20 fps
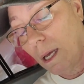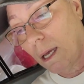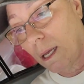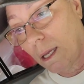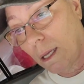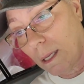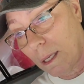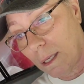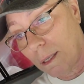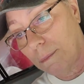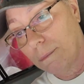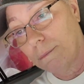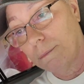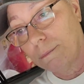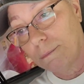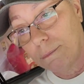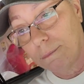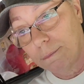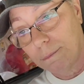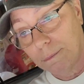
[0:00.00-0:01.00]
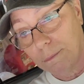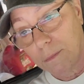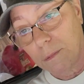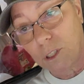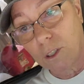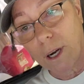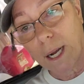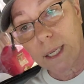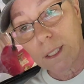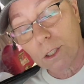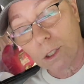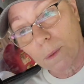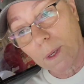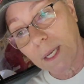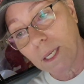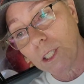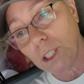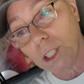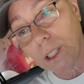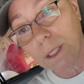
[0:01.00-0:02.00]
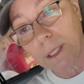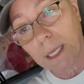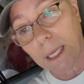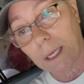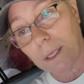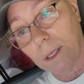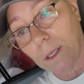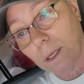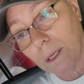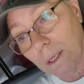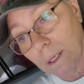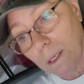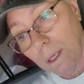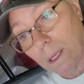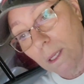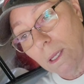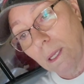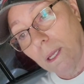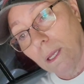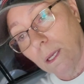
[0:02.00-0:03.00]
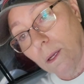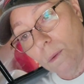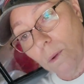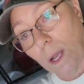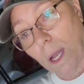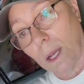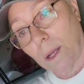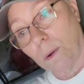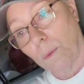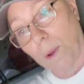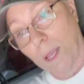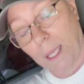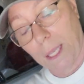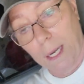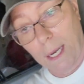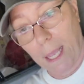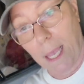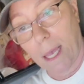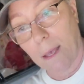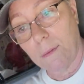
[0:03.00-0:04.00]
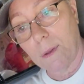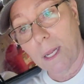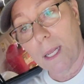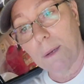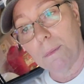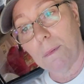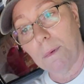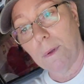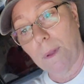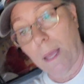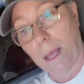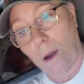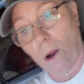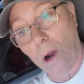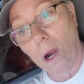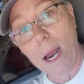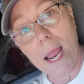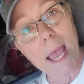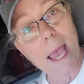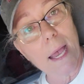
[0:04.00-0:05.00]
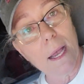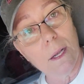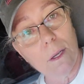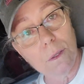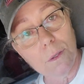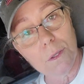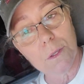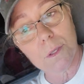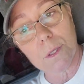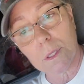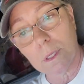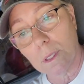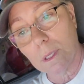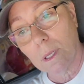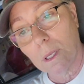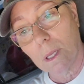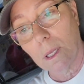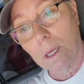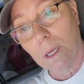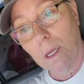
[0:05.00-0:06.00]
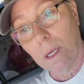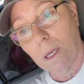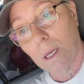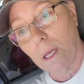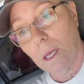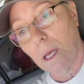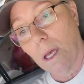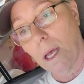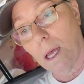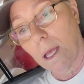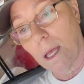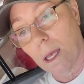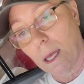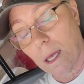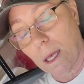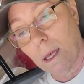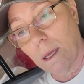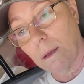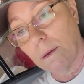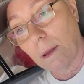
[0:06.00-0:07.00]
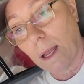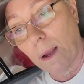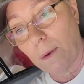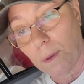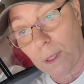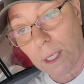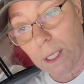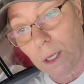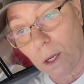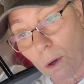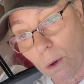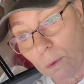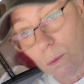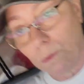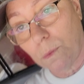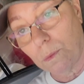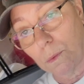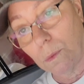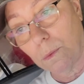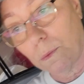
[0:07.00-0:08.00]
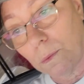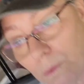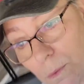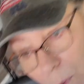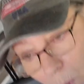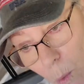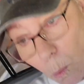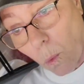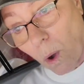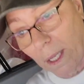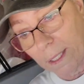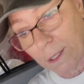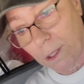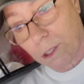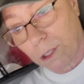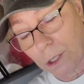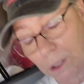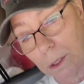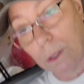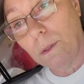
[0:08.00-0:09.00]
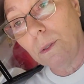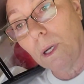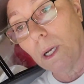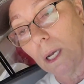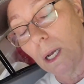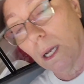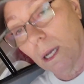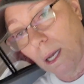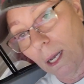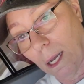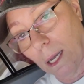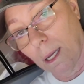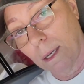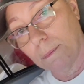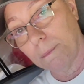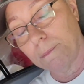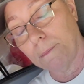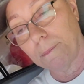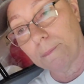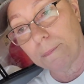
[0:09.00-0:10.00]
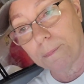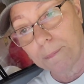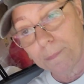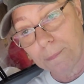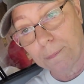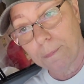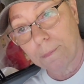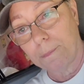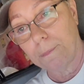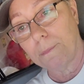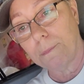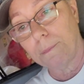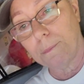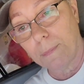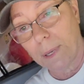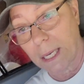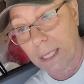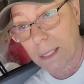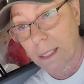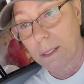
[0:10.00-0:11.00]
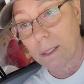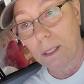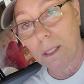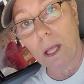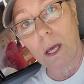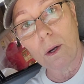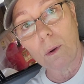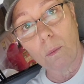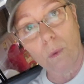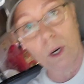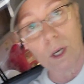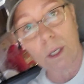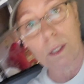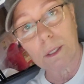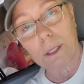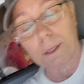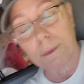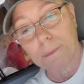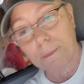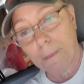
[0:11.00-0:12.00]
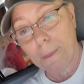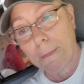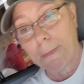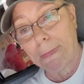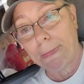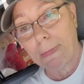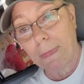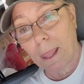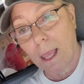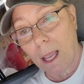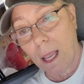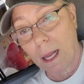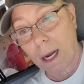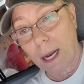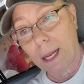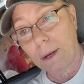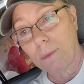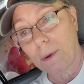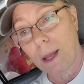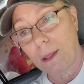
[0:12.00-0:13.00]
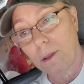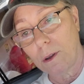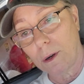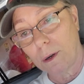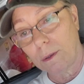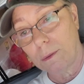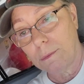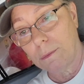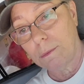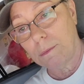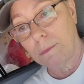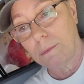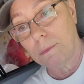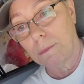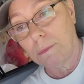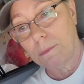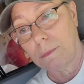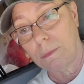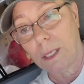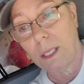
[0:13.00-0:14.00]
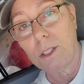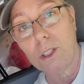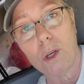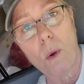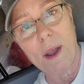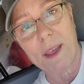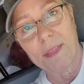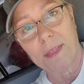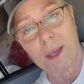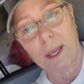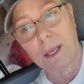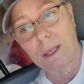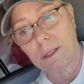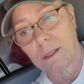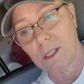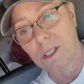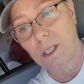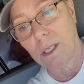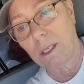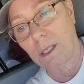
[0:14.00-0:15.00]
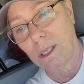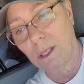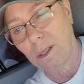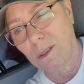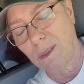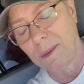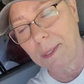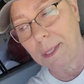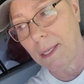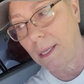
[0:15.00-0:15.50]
um, graduation dinner we can have it at, at our house uh, I really don't want to um, because it's a lot of work and I'd rather enjoy things, you know? I